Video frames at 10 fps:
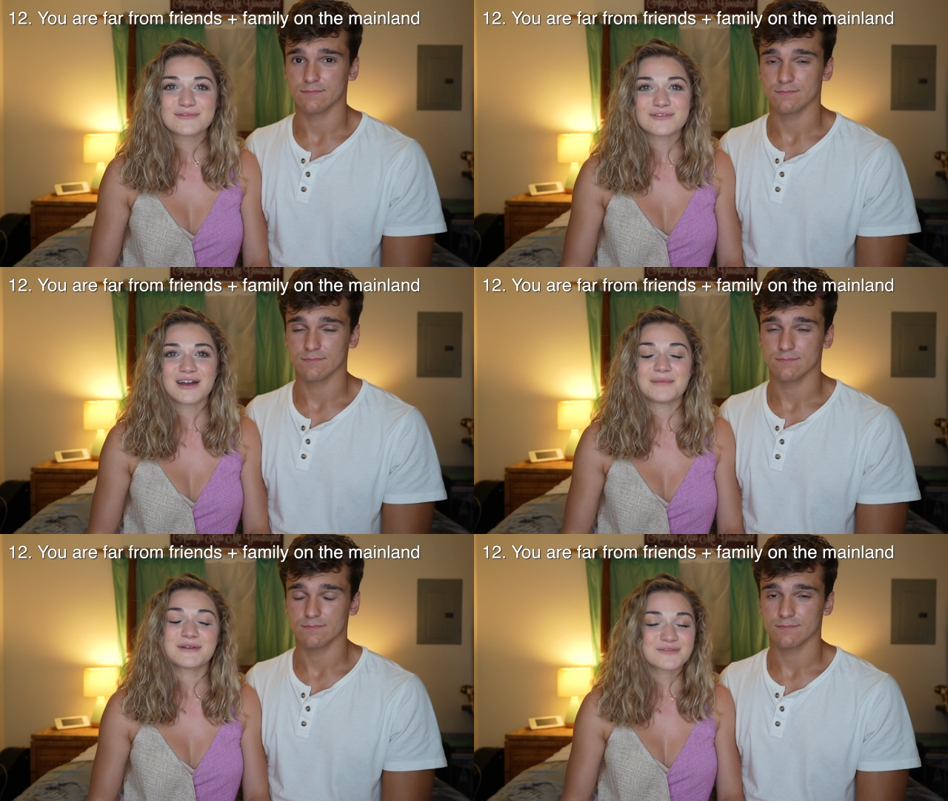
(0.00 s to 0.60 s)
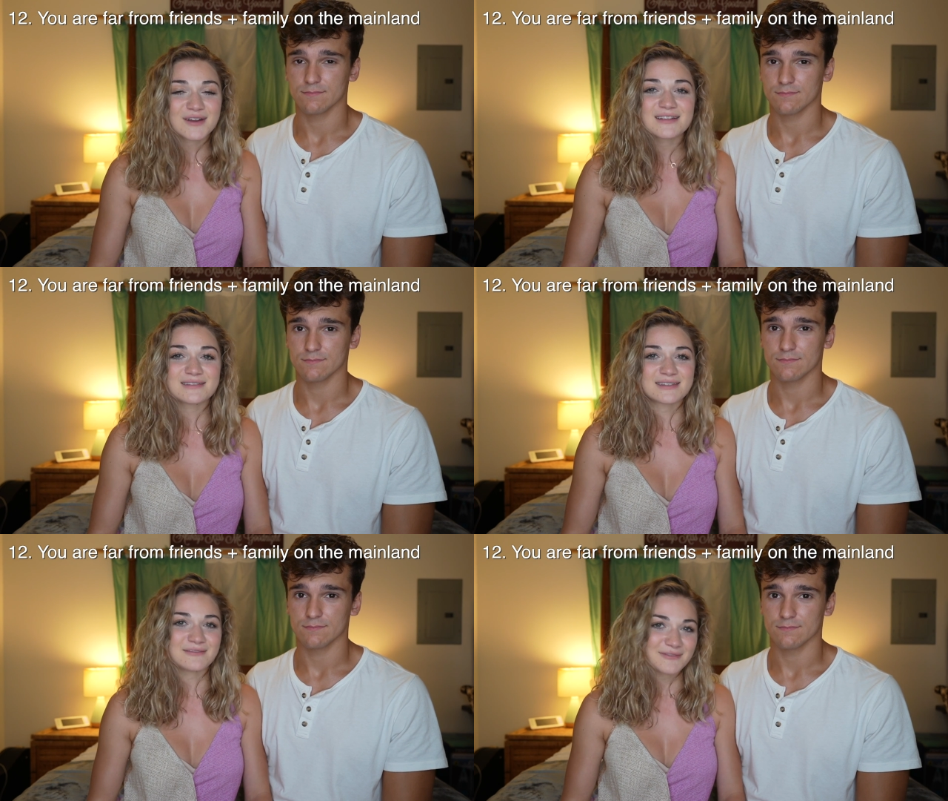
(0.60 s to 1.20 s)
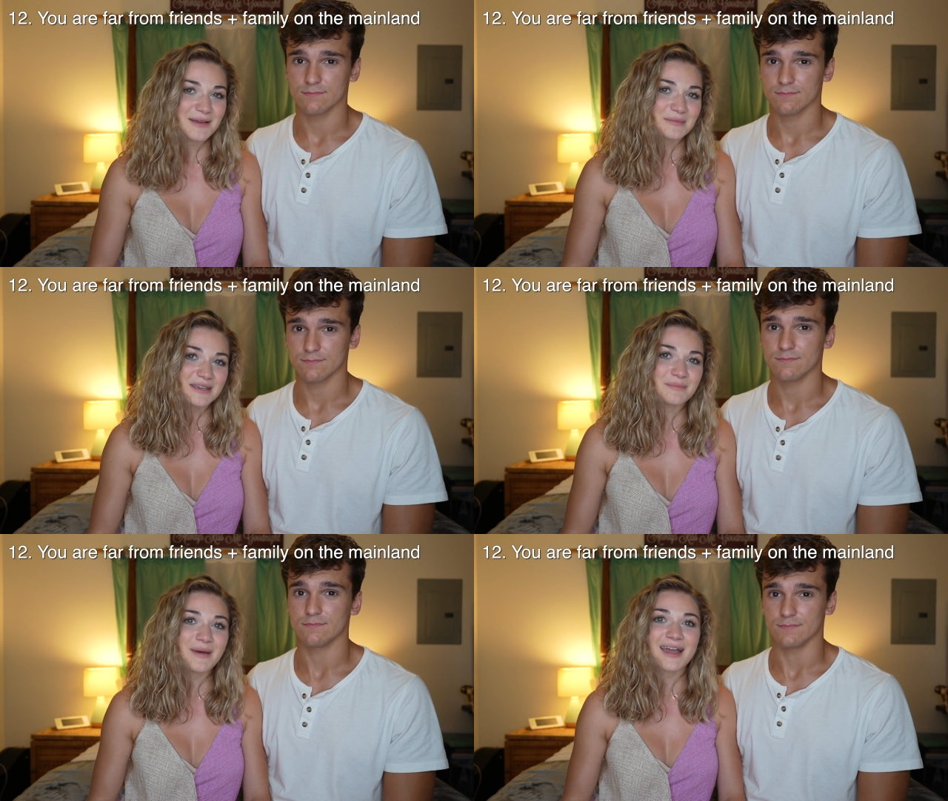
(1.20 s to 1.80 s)
Speaker 1: from your friends and
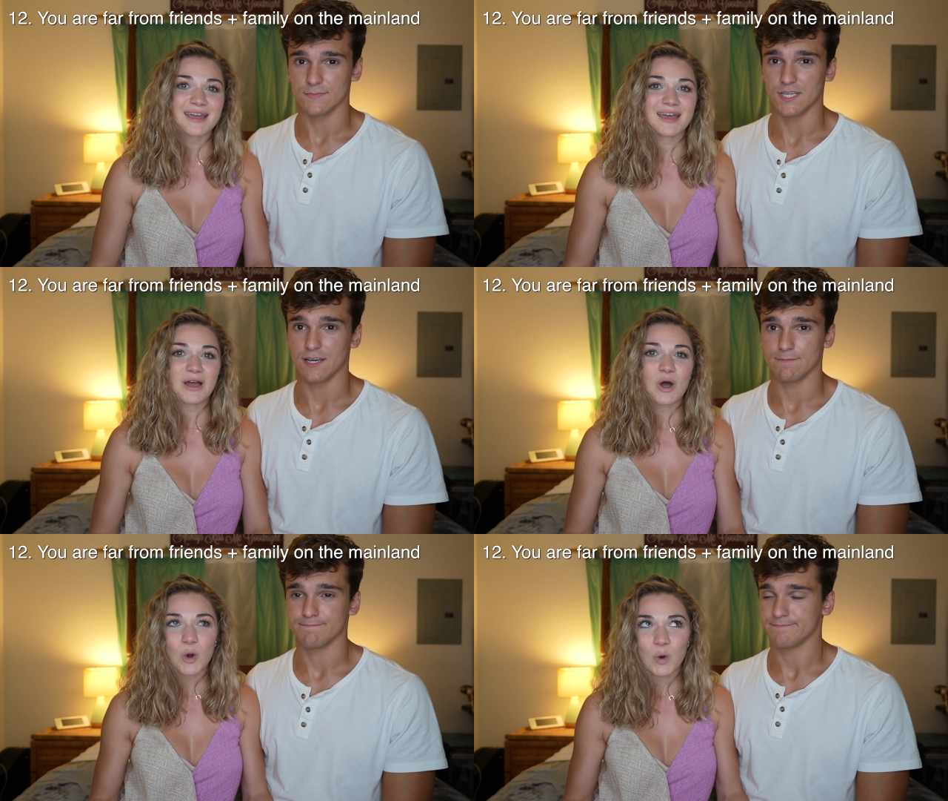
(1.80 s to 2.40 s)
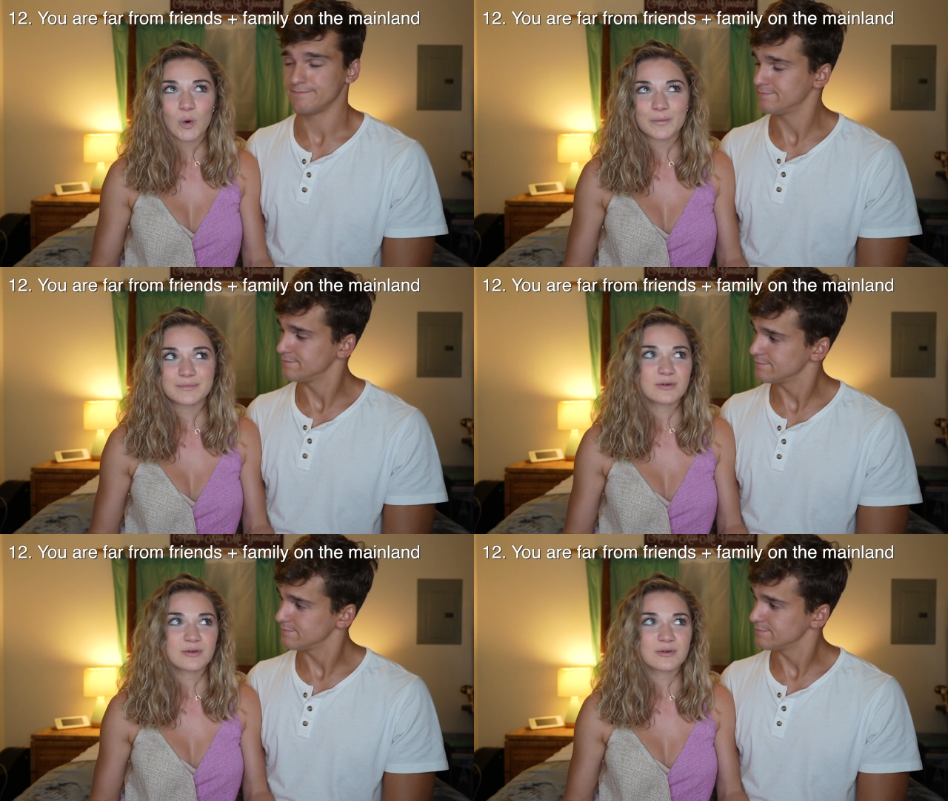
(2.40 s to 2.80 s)
family back at yeah. home.